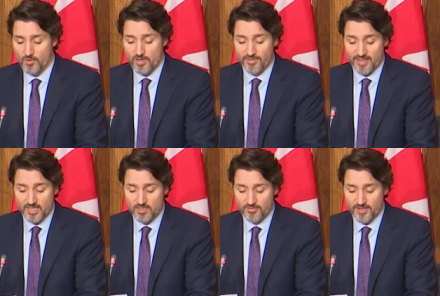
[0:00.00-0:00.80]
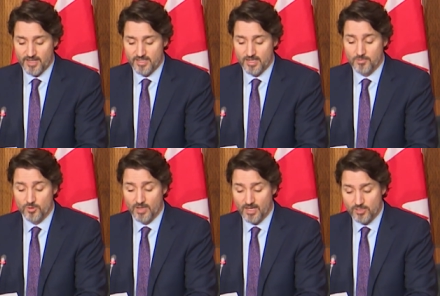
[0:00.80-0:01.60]
We've identified up
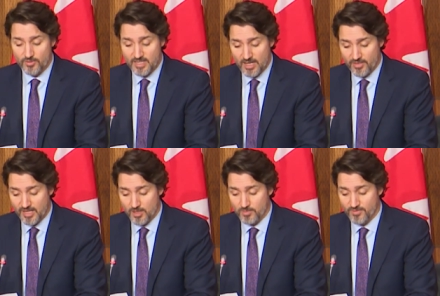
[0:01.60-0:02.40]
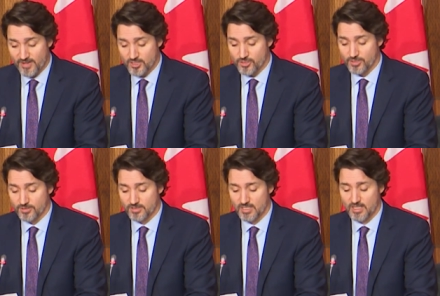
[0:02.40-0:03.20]
to one hundred healthcare
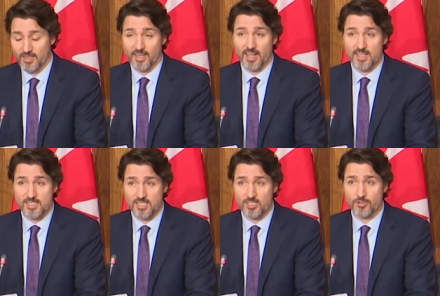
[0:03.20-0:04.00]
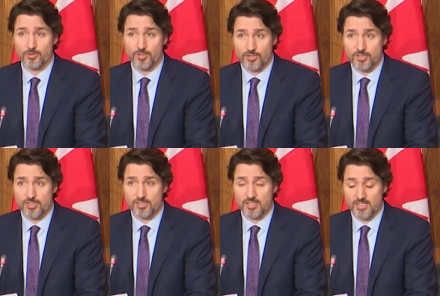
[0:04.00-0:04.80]
professionals, like I C U
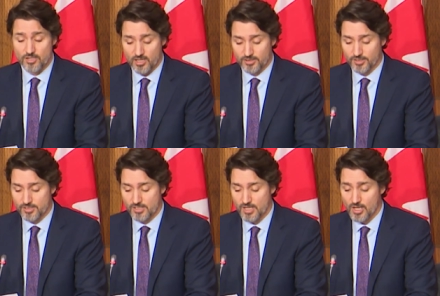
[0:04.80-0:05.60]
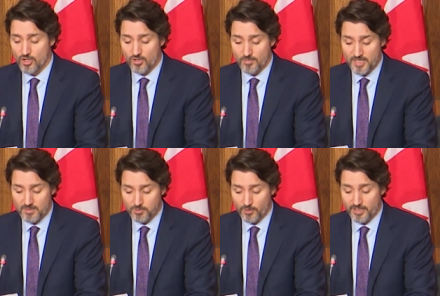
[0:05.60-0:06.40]
nurses and doctors, who can be
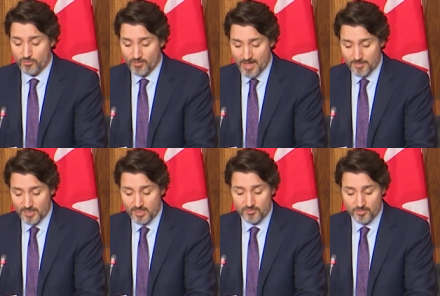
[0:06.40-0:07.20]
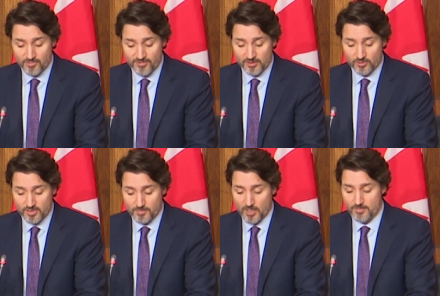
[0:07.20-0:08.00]
deployed rapidly from federal
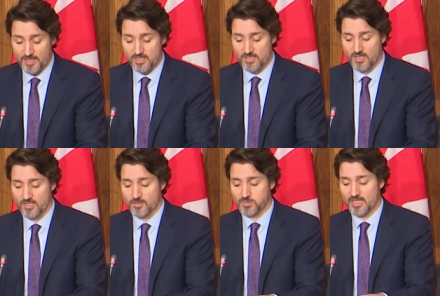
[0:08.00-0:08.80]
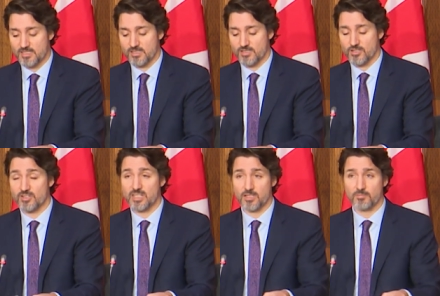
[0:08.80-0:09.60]
departments to places they're
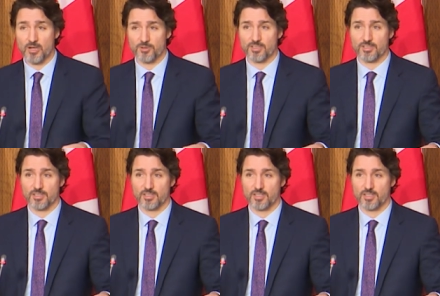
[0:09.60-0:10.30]
needed most,